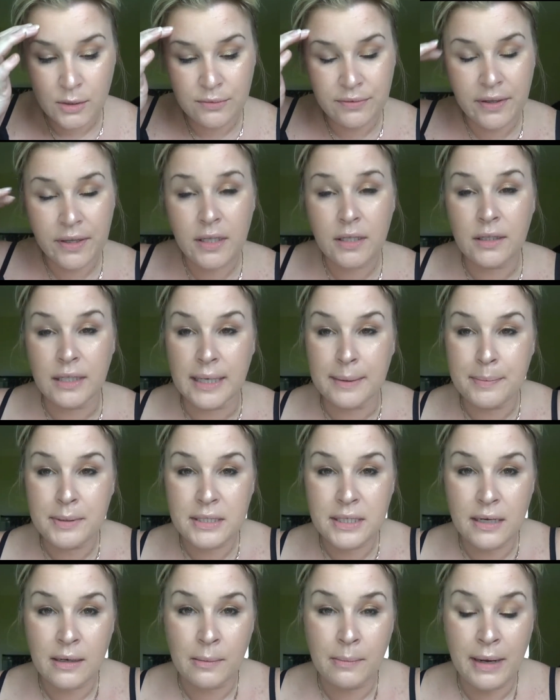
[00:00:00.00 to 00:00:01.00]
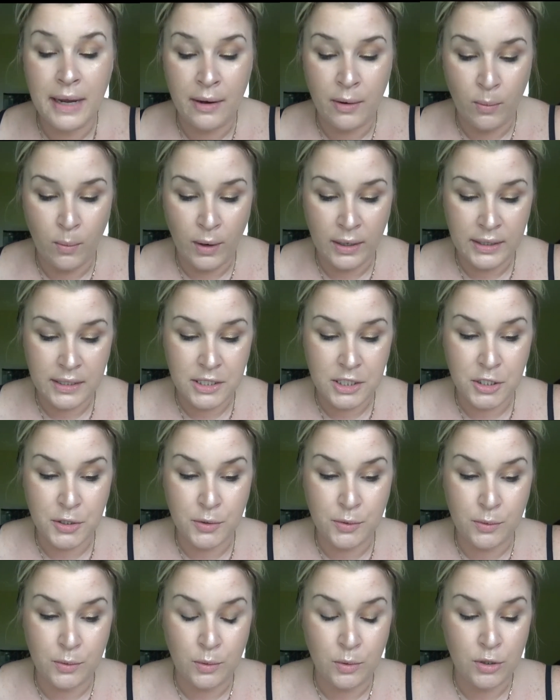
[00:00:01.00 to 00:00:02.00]
for the lips, I wanted
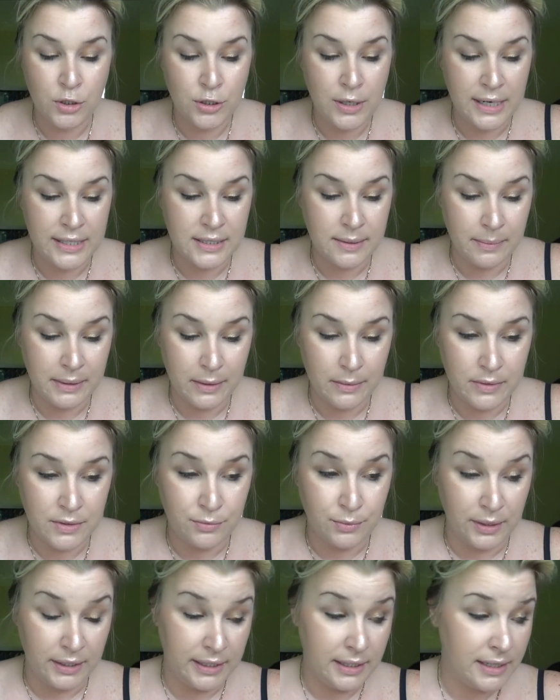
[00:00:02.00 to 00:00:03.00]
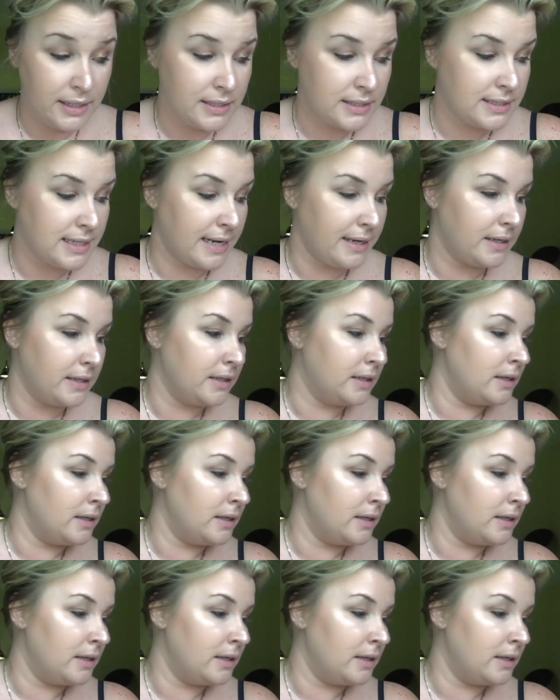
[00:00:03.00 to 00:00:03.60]
to try something. I was really excited